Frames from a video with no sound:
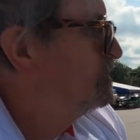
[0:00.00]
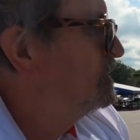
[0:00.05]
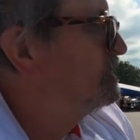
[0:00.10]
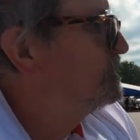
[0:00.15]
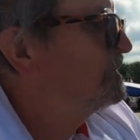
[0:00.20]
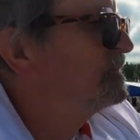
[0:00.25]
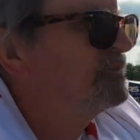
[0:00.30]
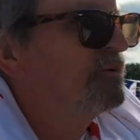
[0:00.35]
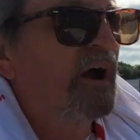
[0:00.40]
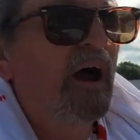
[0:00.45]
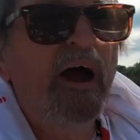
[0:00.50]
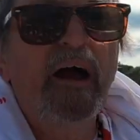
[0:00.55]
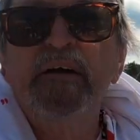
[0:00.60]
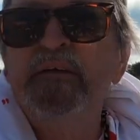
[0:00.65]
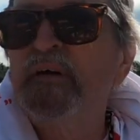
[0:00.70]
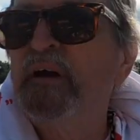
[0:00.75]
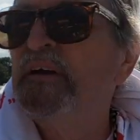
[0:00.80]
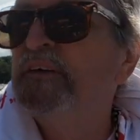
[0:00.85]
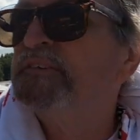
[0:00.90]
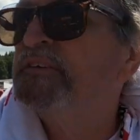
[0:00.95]
We were drag
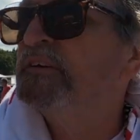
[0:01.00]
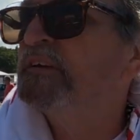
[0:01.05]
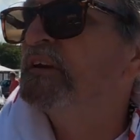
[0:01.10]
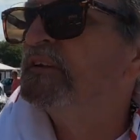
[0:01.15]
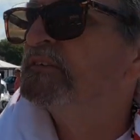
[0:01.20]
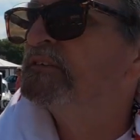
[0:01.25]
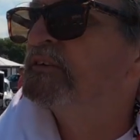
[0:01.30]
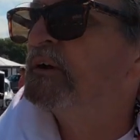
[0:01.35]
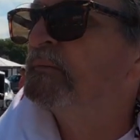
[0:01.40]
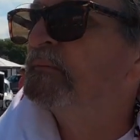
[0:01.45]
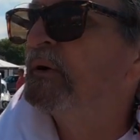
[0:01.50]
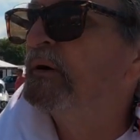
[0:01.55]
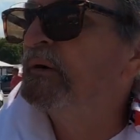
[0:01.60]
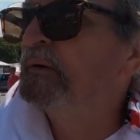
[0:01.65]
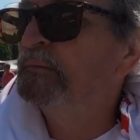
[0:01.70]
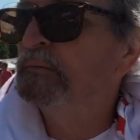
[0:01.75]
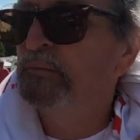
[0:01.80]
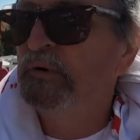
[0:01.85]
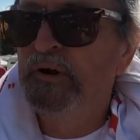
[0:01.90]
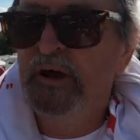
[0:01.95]
racing, and
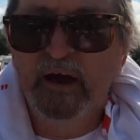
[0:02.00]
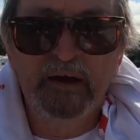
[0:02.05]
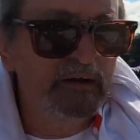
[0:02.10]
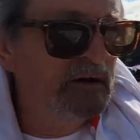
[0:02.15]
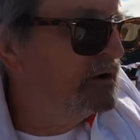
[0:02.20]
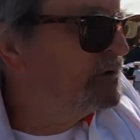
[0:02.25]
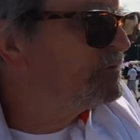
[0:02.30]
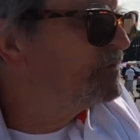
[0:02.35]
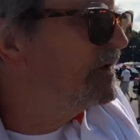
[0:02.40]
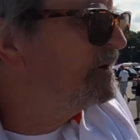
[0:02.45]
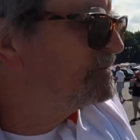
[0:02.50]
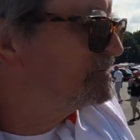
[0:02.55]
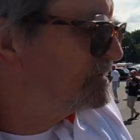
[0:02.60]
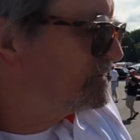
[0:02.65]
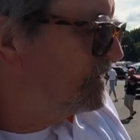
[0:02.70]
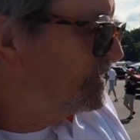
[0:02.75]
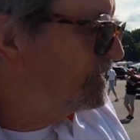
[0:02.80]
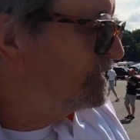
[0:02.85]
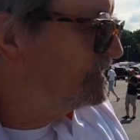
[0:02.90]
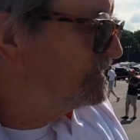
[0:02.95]
somebody, we had our race
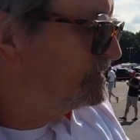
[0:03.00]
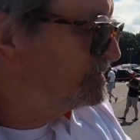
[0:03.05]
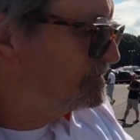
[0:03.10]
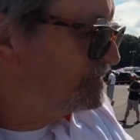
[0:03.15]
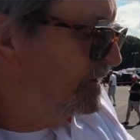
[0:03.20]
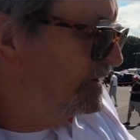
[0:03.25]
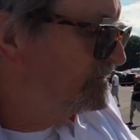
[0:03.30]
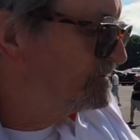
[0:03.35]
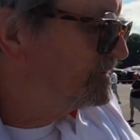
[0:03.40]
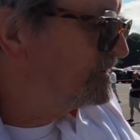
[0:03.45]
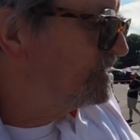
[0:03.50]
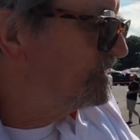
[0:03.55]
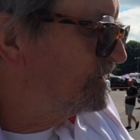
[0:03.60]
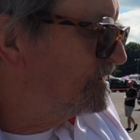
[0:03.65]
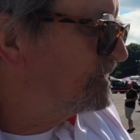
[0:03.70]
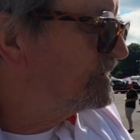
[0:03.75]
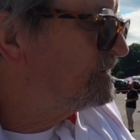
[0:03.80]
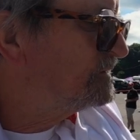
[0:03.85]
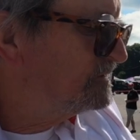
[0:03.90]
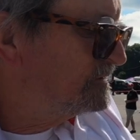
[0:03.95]
car, this race
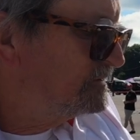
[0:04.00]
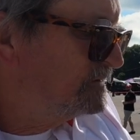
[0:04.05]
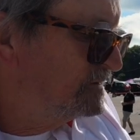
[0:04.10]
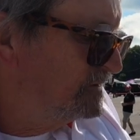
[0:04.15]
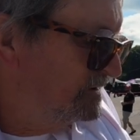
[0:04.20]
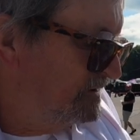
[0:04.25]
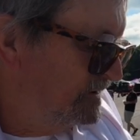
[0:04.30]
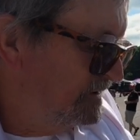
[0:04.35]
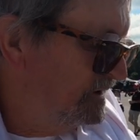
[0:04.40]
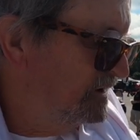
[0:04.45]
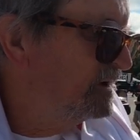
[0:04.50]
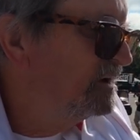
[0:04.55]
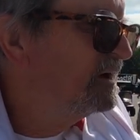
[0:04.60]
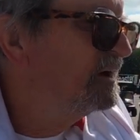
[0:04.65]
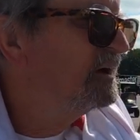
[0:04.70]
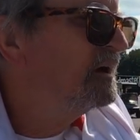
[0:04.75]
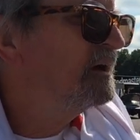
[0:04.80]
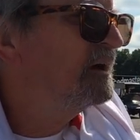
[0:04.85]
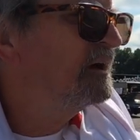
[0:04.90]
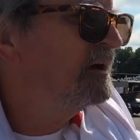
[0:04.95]
car,
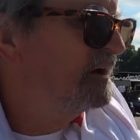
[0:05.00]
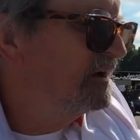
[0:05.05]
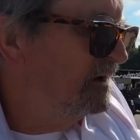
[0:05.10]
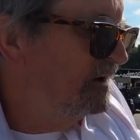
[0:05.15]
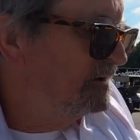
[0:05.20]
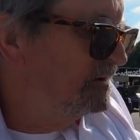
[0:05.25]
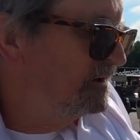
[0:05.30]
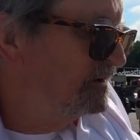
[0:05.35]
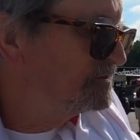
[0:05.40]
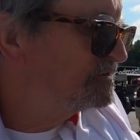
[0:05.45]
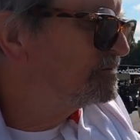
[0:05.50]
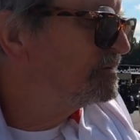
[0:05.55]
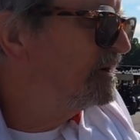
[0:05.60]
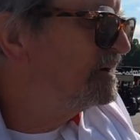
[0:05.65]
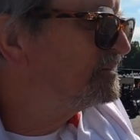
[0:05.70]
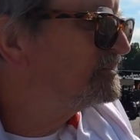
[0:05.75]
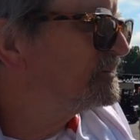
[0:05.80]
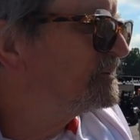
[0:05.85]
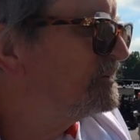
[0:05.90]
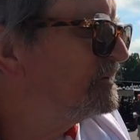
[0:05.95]
and this
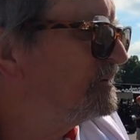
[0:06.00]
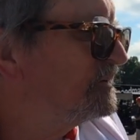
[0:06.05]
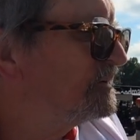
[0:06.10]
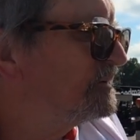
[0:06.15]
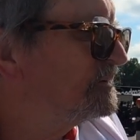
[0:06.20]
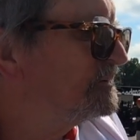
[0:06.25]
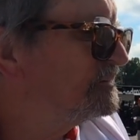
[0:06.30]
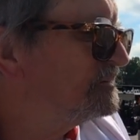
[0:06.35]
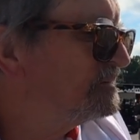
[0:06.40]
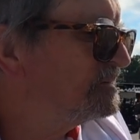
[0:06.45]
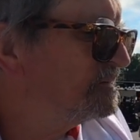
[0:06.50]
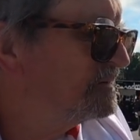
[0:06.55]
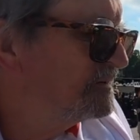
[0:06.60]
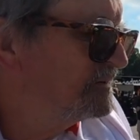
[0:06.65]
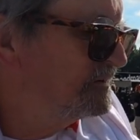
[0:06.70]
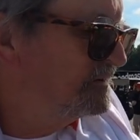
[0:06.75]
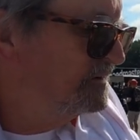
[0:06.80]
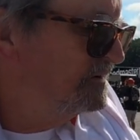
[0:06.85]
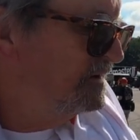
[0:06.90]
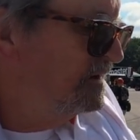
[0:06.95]
race car,
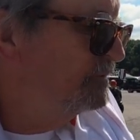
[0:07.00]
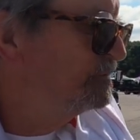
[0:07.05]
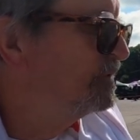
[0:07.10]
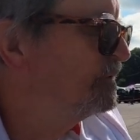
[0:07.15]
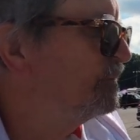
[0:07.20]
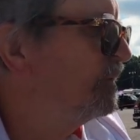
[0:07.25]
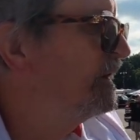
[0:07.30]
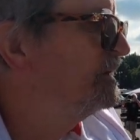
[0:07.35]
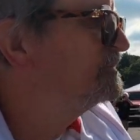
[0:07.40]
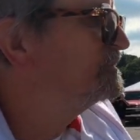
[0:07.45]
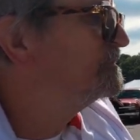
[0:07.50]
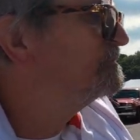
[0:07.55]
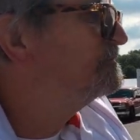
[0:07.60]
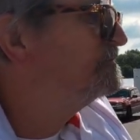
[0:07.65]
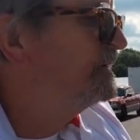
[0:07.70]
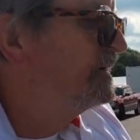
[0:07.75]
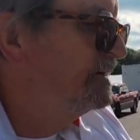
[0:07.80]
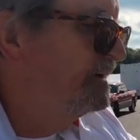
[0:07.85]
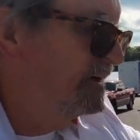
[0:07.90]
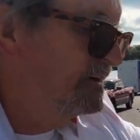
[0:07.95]
and we went to
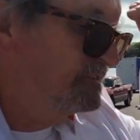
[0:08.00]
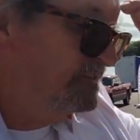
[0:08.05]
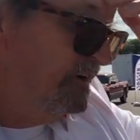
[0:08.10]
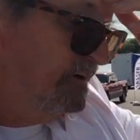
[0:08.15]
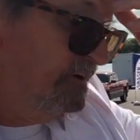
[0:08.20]
Phoenix,